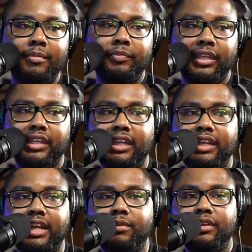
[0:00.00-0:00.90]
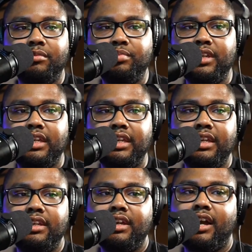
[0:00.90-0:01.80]
Again, I want to be
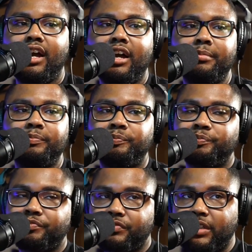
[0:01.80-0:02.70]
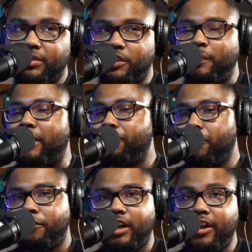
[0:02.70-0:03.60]
respectful
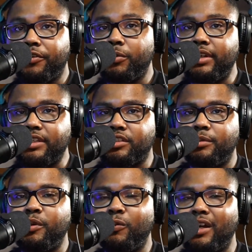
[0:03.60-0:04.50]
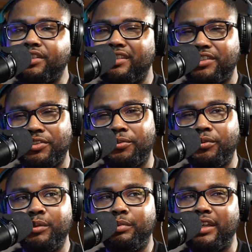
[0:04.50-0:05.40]
for everyone that's going to be watching this on
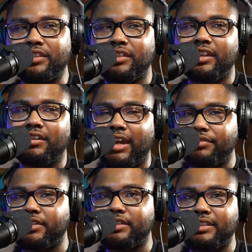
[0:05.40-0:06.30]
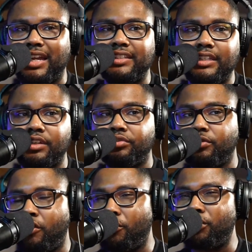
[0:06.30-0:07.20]
replay so they don't have to dissect through a
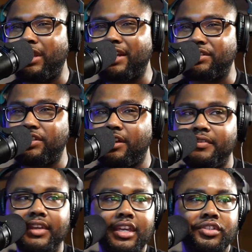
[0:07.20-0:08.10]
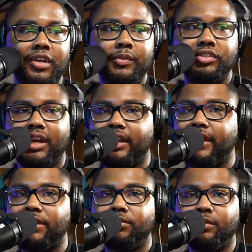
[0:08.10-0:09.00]
whole lot of stuff. So I'm going to try to
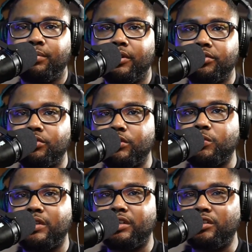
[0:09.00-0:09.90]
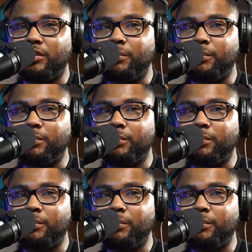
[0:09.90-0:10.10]
get through the Pro Tools one a little